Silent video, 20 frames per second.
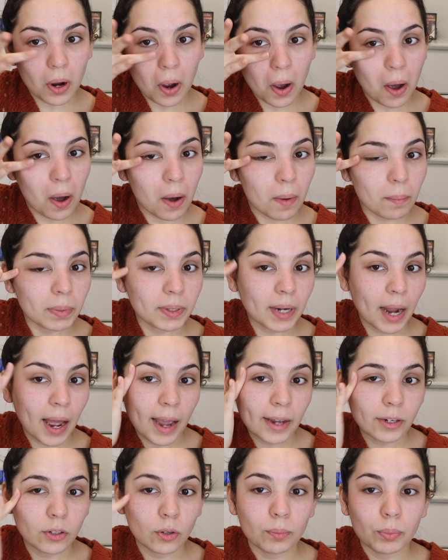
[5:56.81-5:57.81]
but
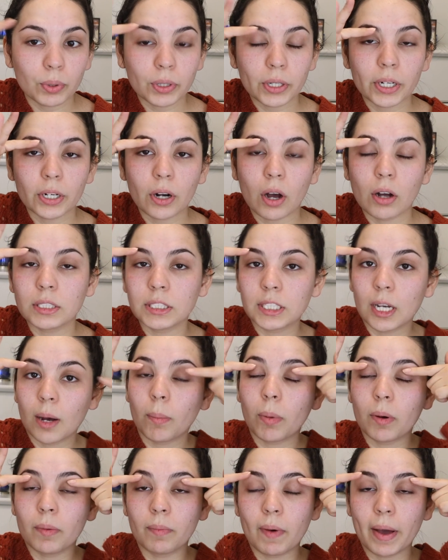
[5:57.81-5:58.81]
I don't put it on
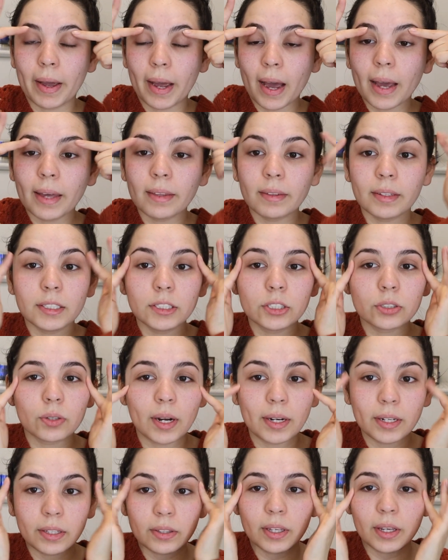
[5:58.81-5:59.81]
top of my eyelids or
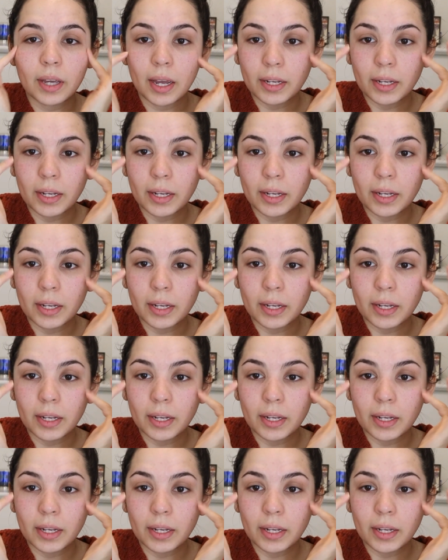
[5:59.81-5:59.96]
anything.